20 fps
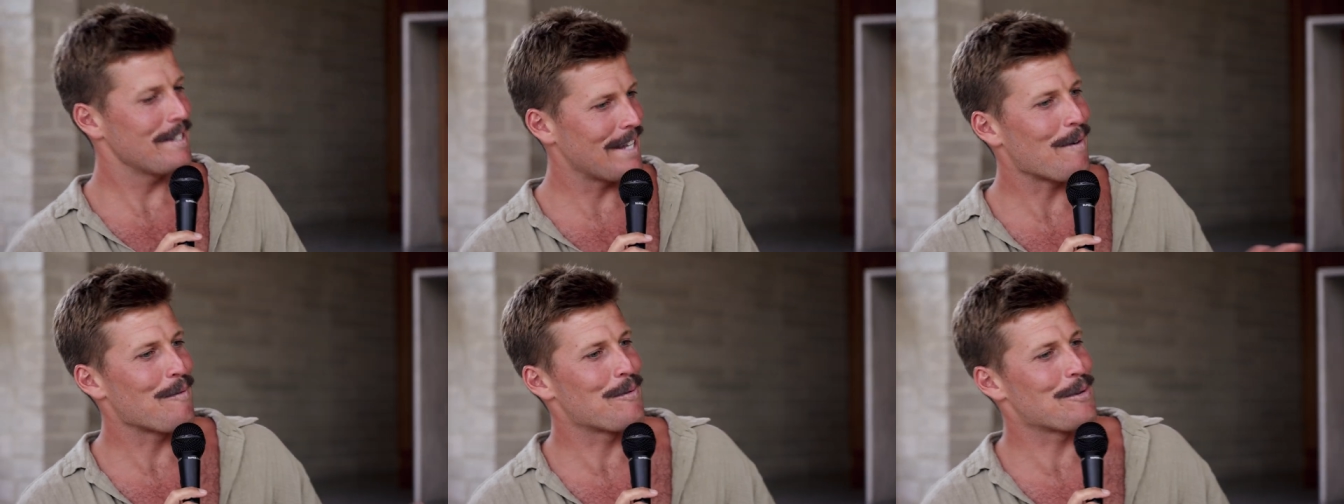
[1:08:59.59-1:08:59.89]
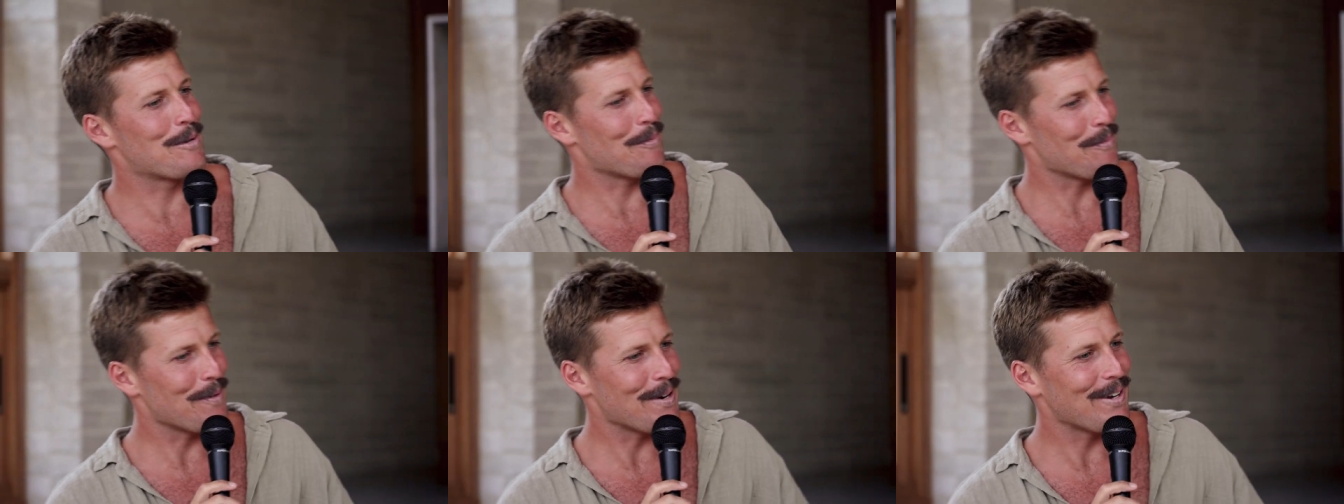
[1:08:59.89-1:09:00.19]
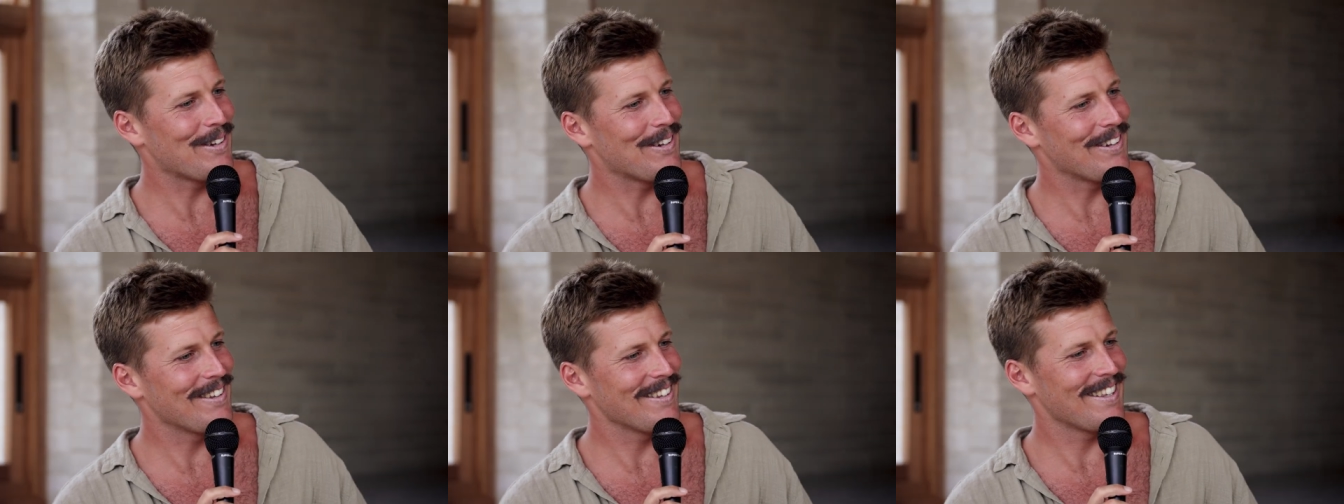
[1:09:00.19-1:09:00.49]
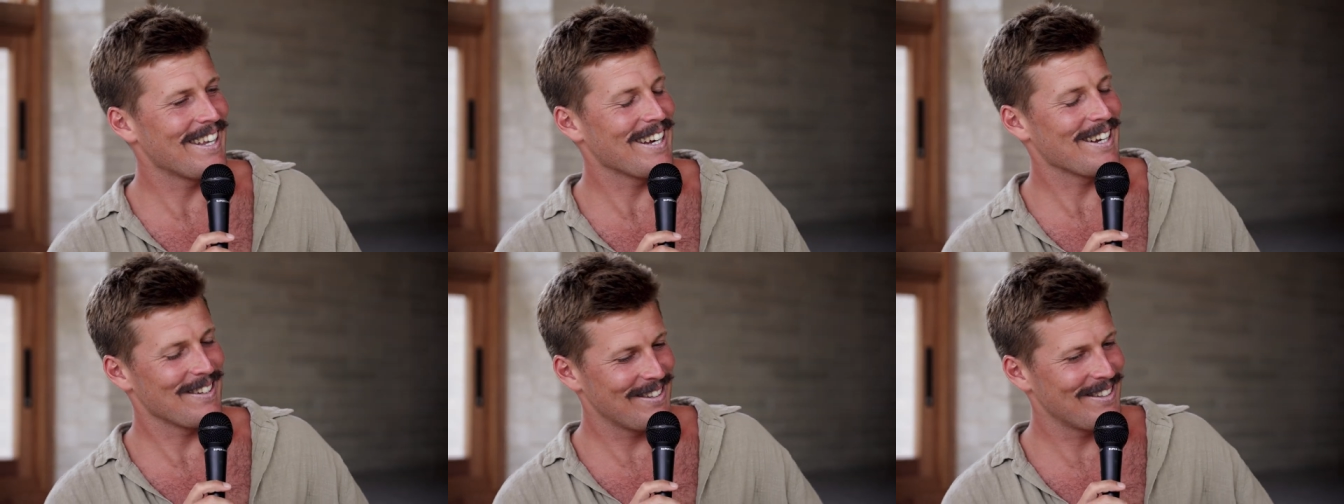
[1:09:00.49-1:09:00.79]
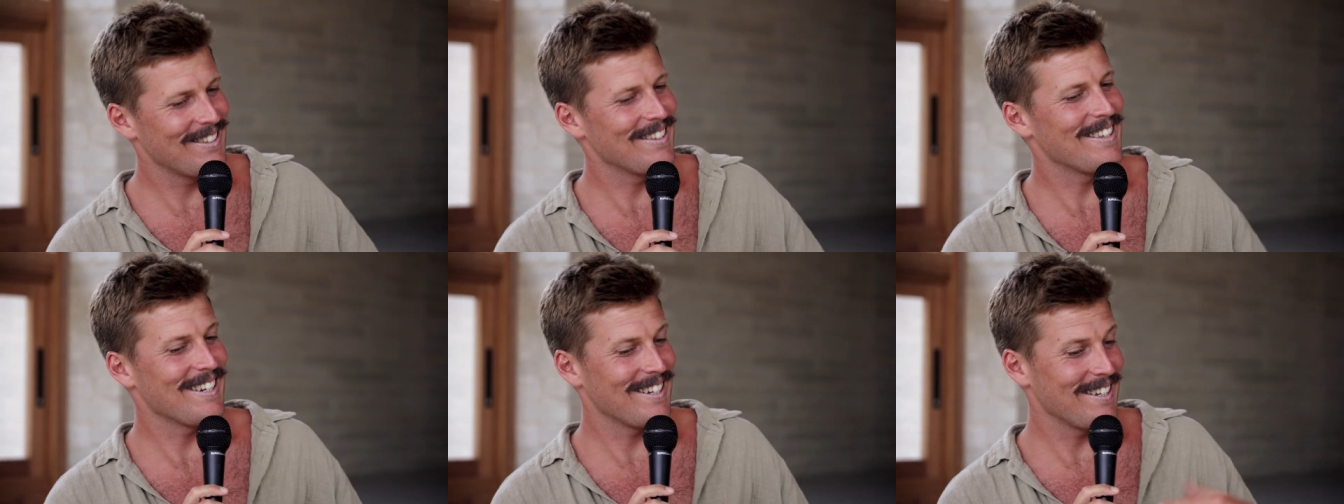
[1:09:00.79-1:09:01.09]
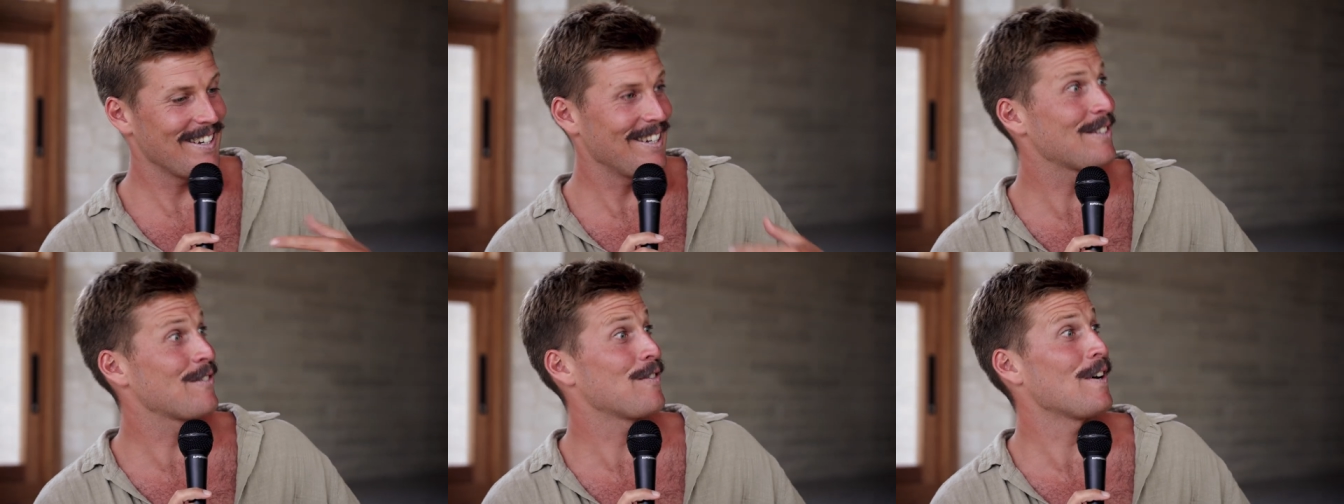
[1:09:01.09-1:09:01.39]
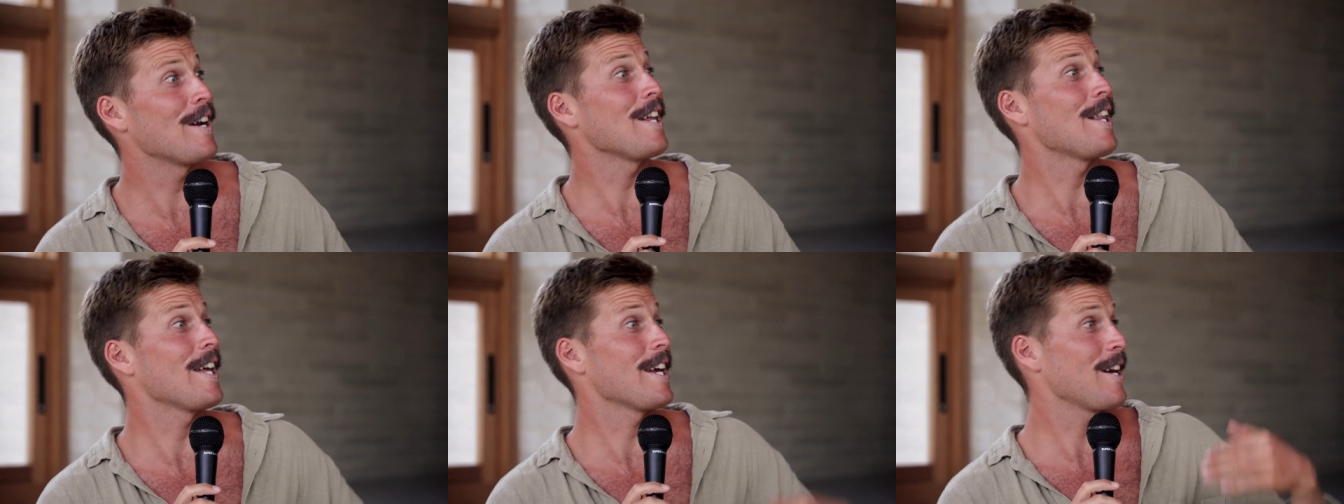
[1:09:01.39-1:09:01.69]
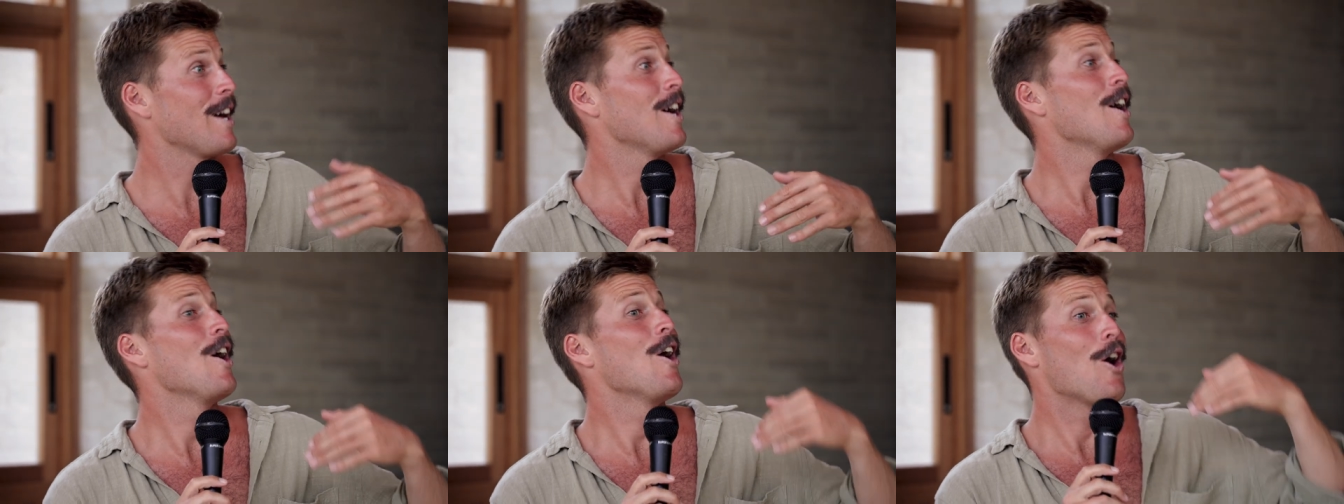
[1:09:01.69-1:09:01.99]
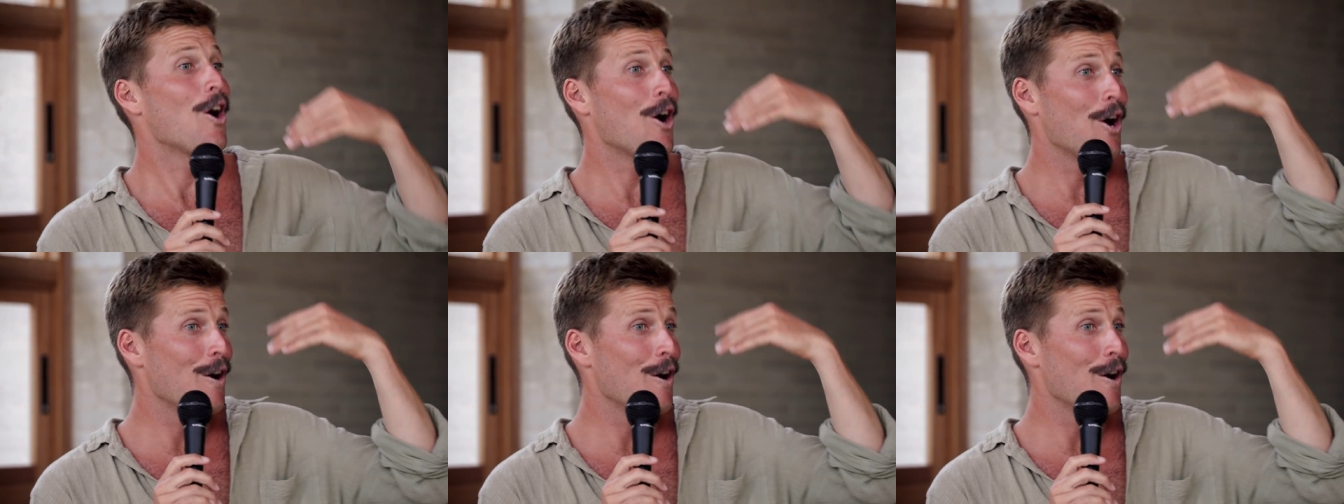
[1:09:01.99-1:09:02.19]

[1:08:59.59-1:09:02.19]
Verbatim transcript: That was a real like. That was there. like,